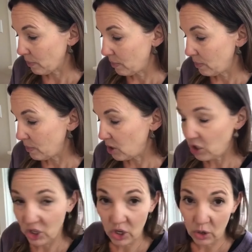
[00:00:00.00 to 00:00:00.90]

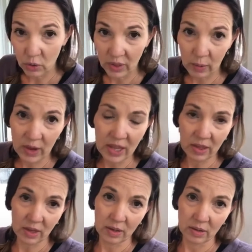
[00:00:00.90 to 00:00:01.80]
stew that went in the
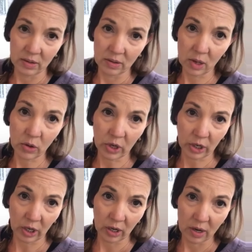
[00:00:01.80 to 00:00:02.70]
slow cooker,
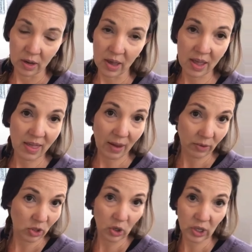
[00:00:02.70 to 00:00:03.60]
and that was
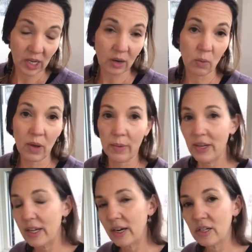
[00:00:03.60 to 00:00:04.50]
cooking while we did
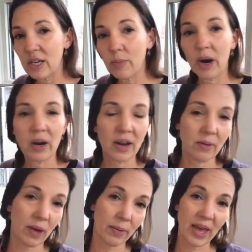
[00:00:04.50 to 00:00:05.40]
our tea party and
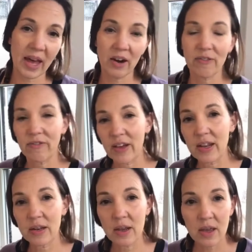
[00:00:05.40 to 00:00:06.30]
while we had our fun
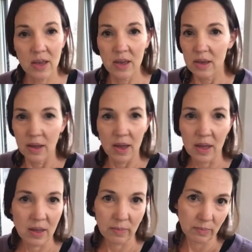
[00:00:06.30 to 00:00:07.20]

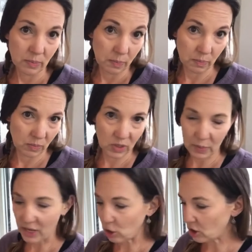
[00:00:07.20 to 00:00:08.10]

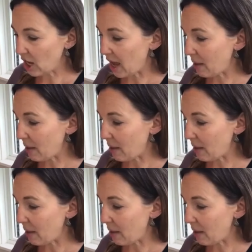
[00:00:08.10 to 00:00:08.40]
special time.